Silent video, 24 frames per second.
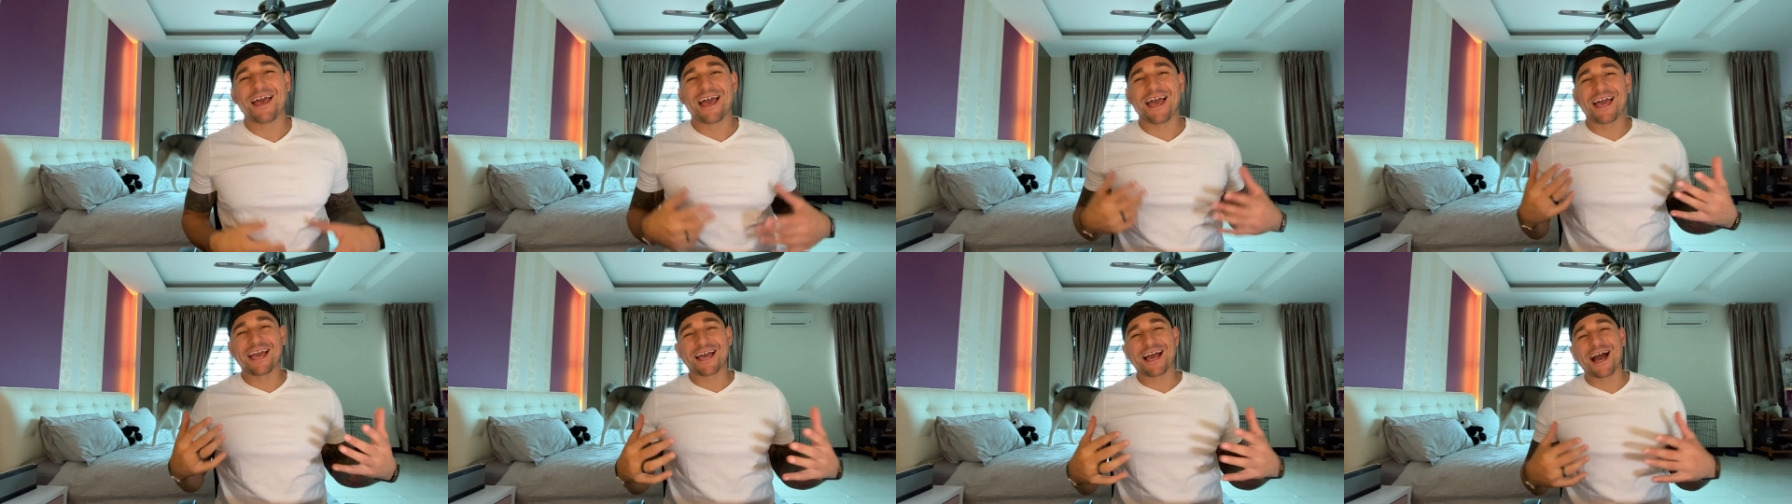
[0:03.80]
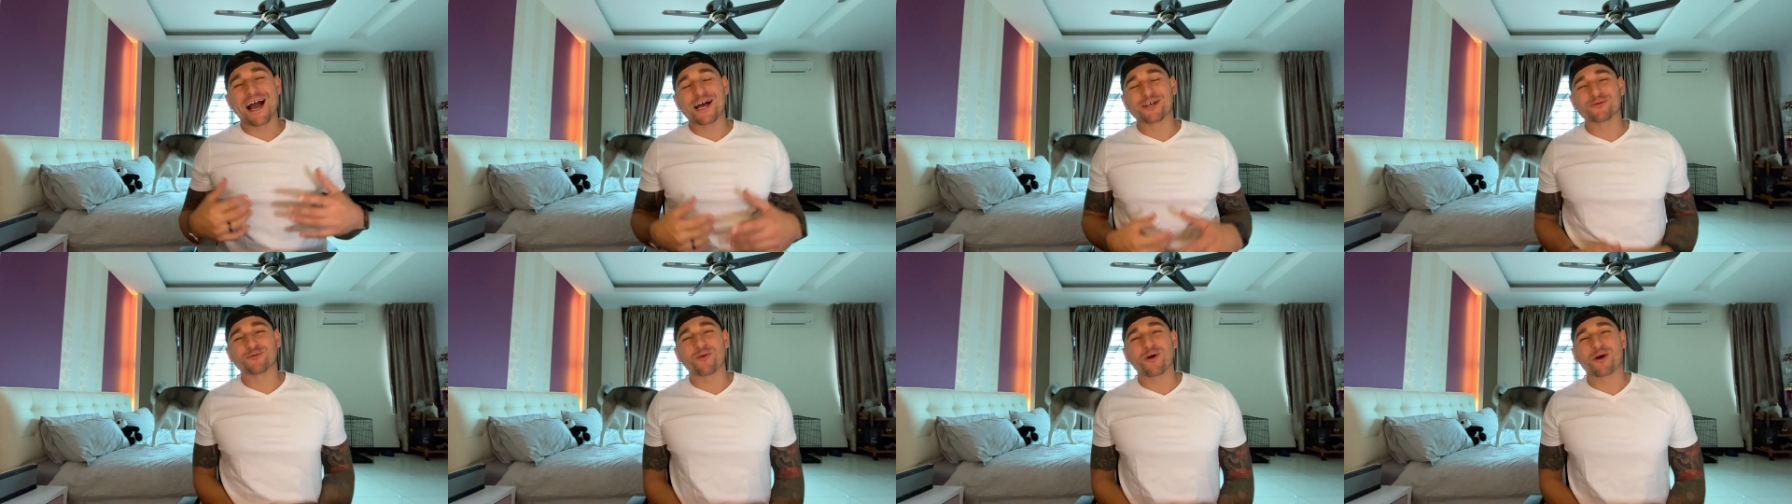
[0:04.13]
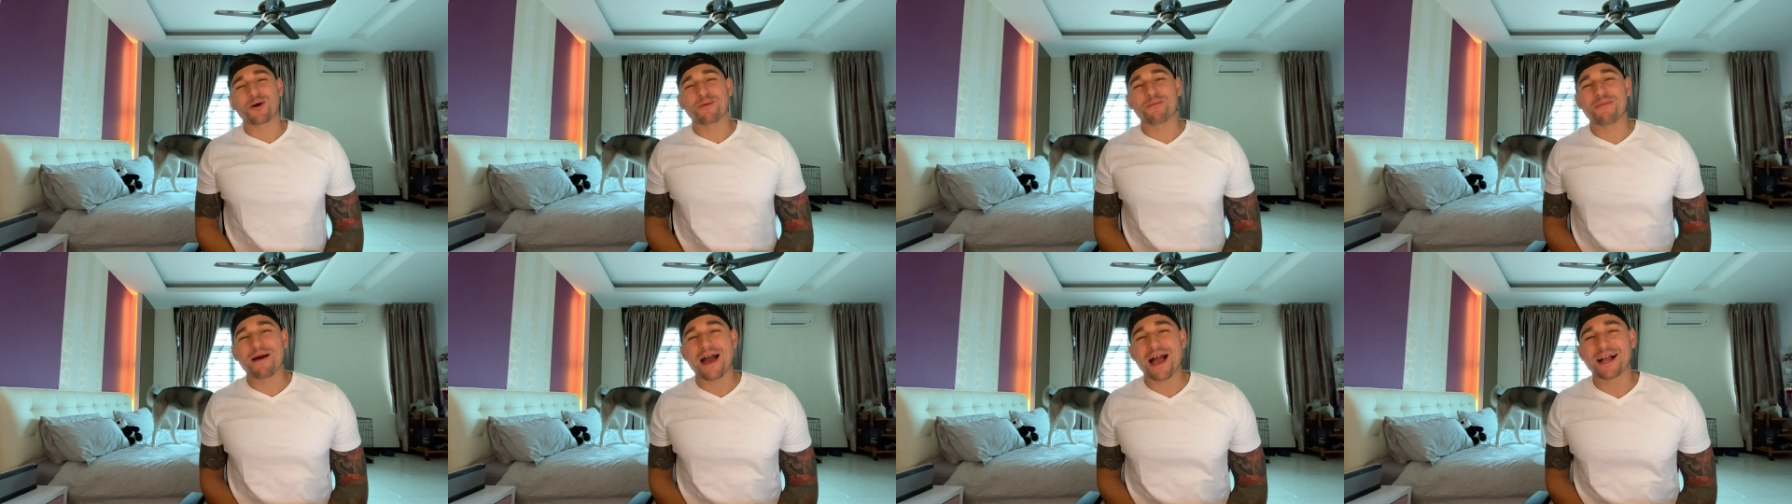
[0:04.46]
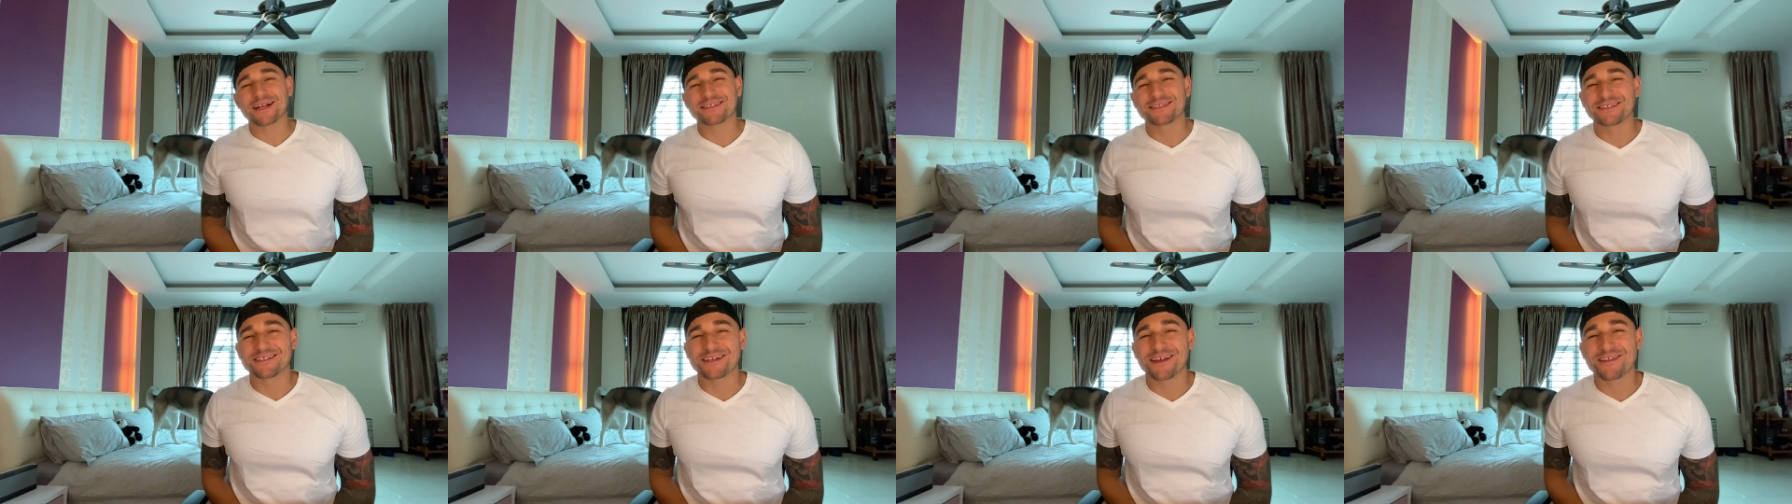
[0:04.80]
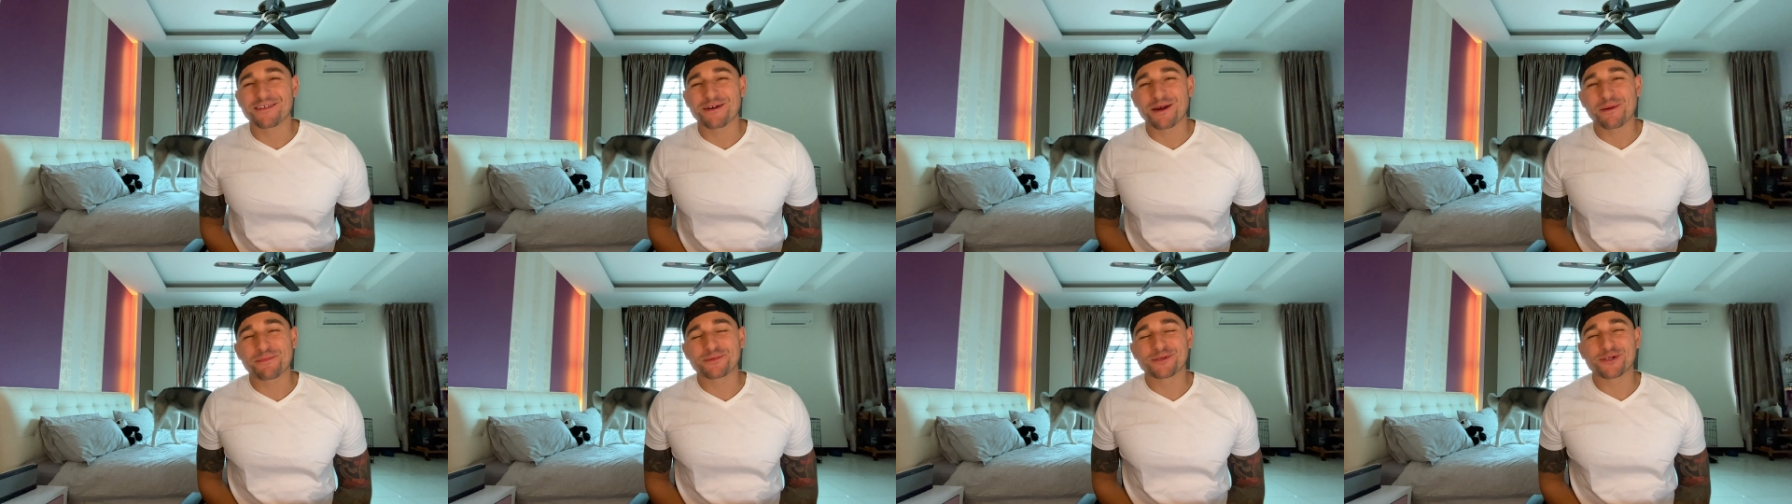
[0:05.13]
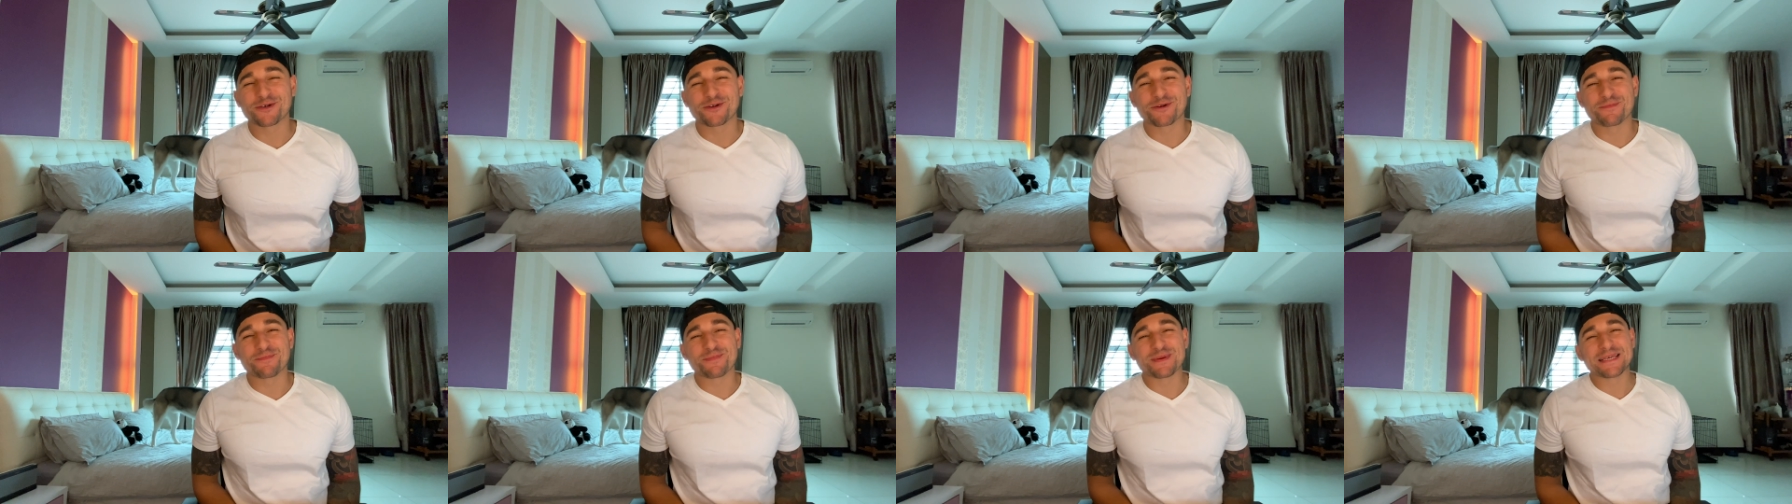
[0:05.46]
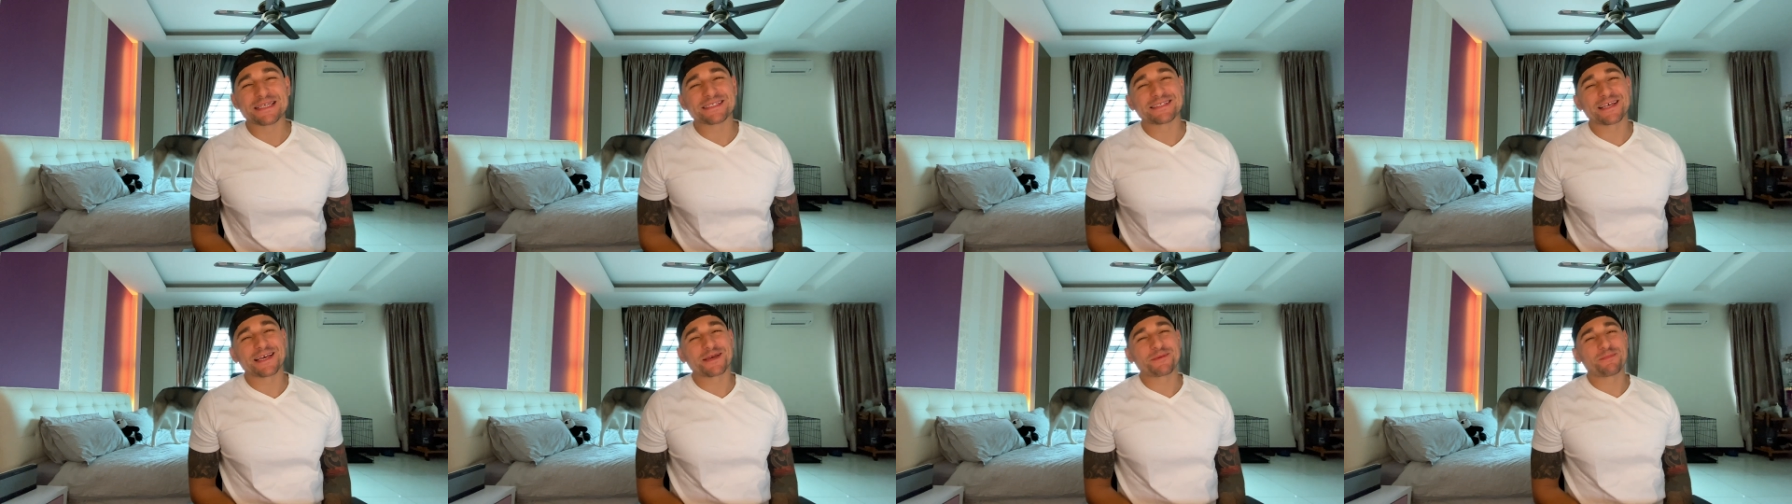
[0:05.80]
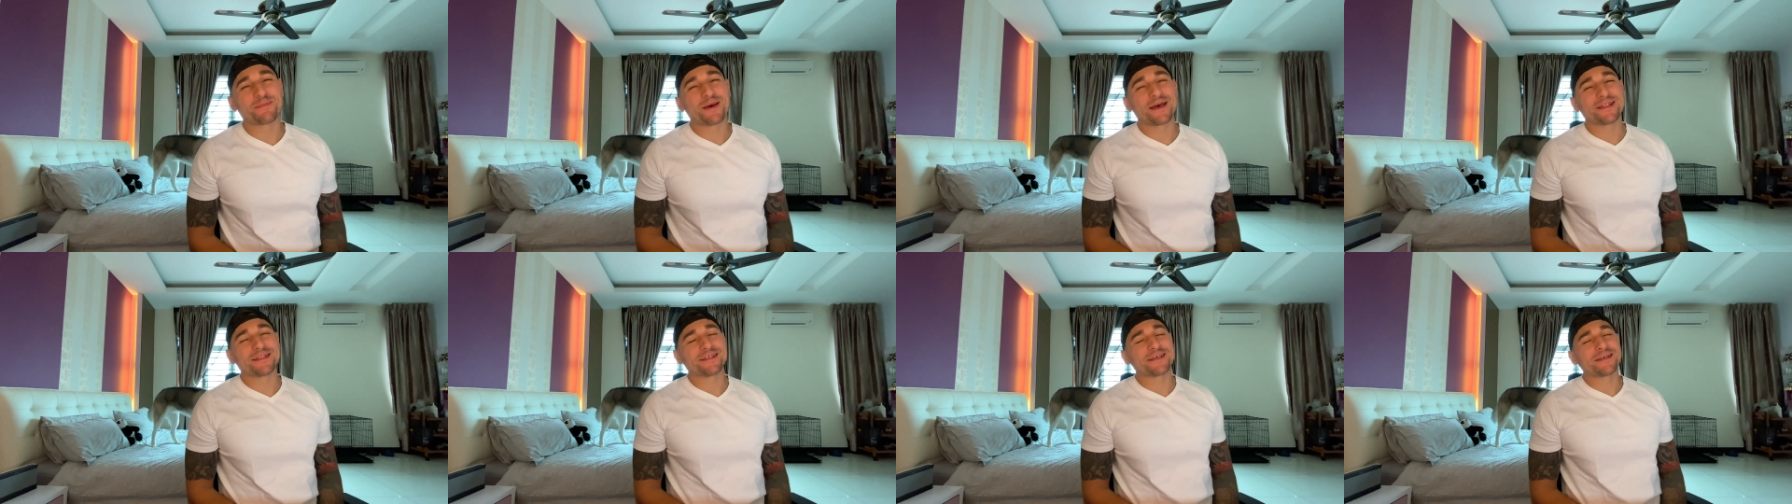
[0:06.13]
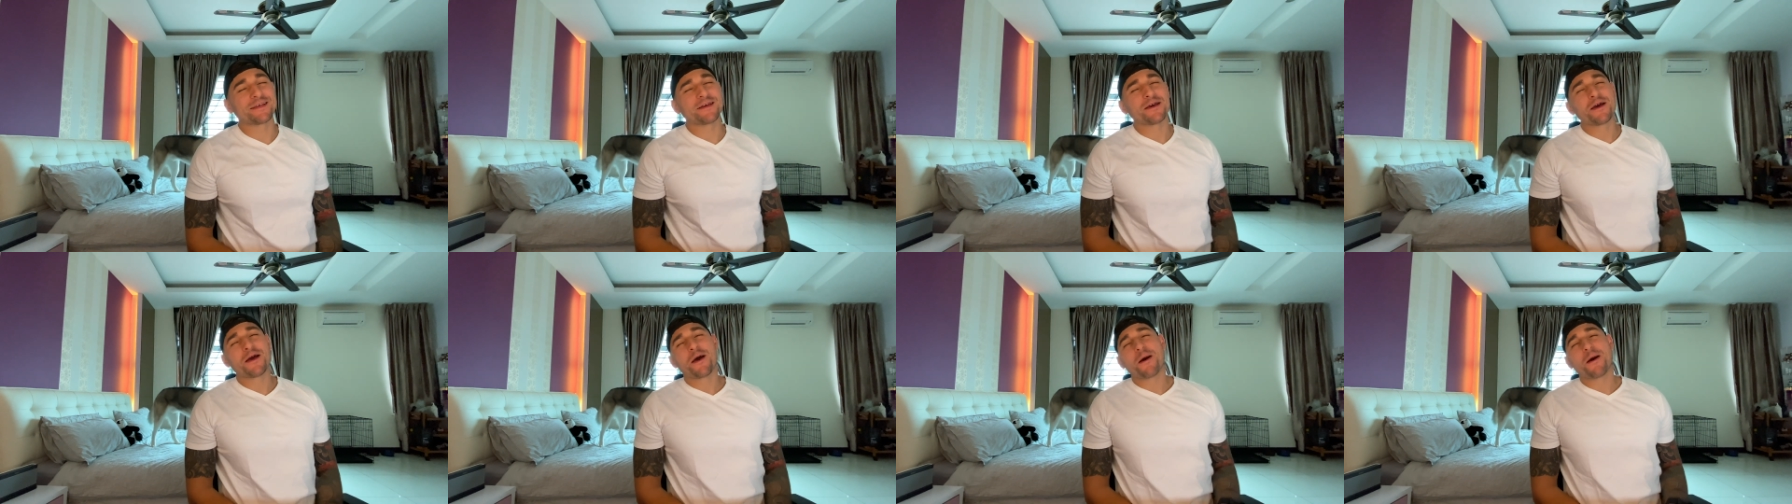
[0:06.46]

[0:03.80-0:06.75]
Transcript: Hey guys, welcome back to another episode of Beast Like Bentley.